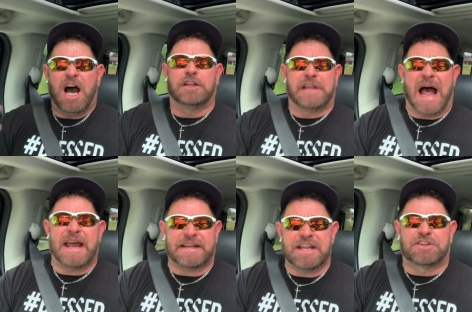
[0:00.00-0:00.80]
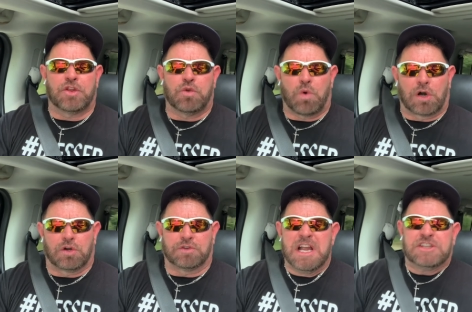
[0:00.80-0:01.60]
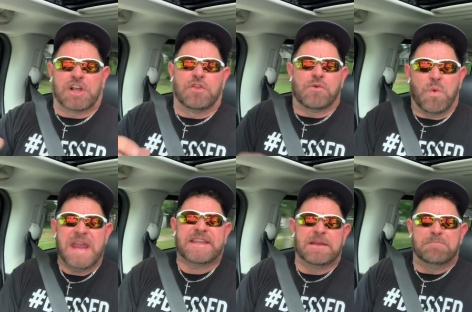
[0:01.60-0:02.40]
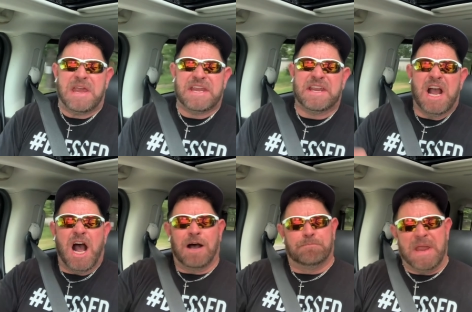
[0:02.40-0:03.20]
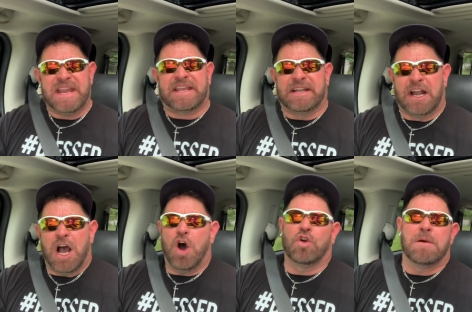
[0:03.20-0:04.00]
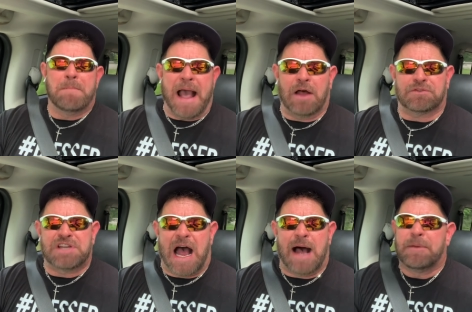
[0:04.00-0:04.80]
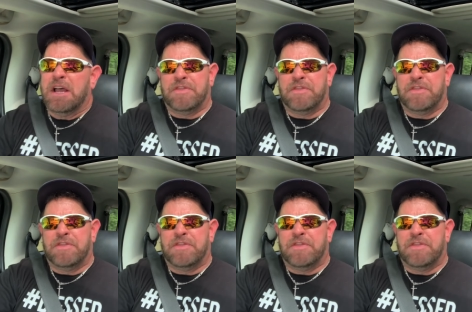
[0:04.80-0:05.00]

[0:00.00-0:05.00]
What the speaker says: a light into the world, so that we can be a beacon on a mountaintop